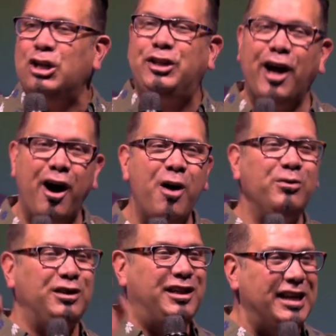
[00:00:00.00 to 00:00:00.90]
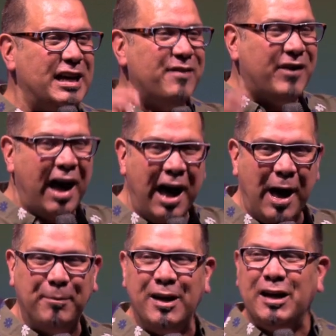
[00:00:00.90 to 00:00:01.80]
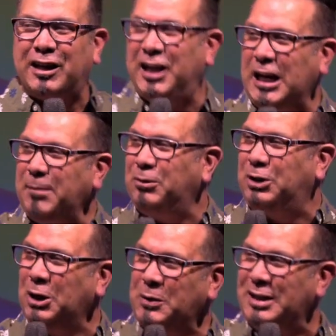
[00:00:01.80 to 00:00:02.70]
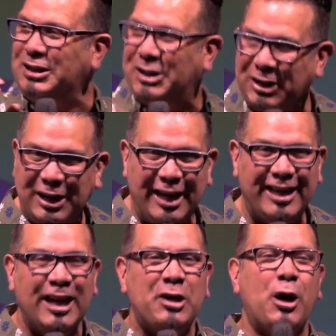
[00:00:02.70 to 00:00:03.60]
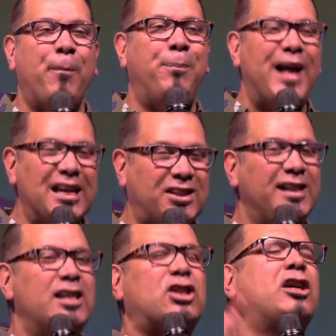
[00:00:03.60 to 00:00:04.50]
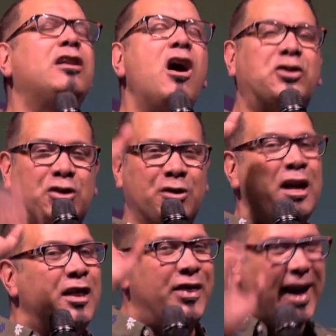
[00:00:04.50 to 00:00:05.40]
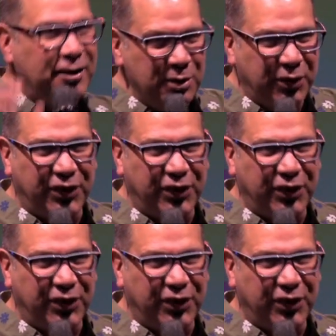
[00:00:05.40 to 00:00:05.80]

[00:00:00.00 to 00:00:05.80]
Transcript: Don't give up. Keep doing good. Your blessing is closer than you